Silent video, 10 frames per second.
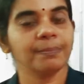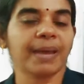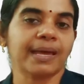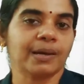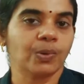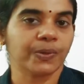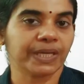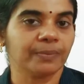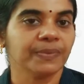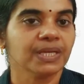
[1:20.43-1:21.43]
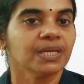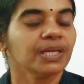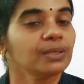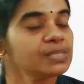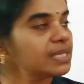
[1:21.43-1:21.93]
parallelogram.
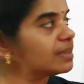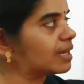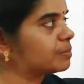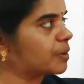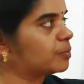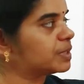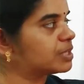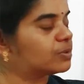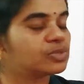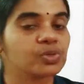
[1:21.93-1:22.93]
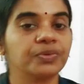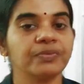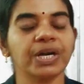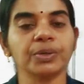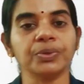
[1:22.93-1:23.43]
Using that property also we
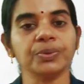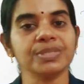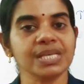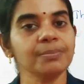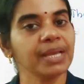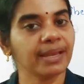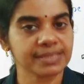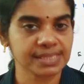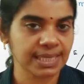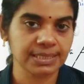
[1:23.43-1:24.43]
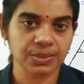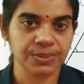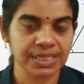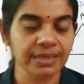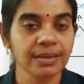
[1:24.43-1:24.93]
want to do some exercise
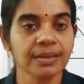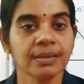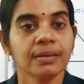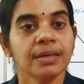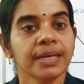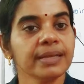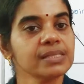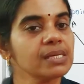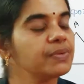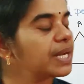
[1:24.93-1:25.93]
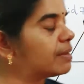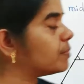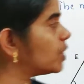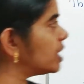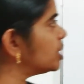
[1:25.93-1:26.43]
question. Next, our
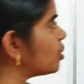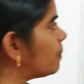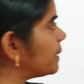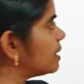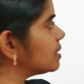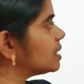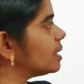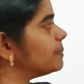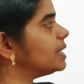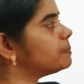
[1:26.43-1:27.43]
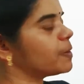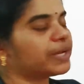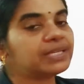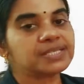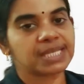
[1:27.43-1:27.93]
important topic, the
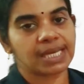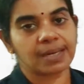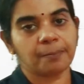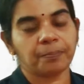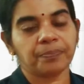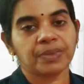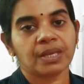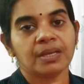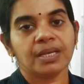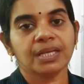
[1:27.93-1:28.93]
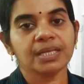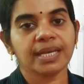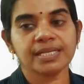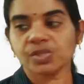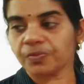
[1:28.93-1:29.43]
midpoint theorem. In the
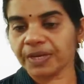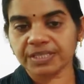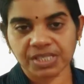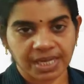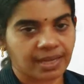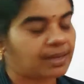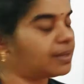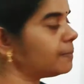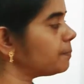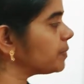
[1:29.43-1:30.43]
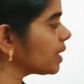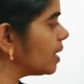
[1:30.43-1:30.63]
case of a triangle,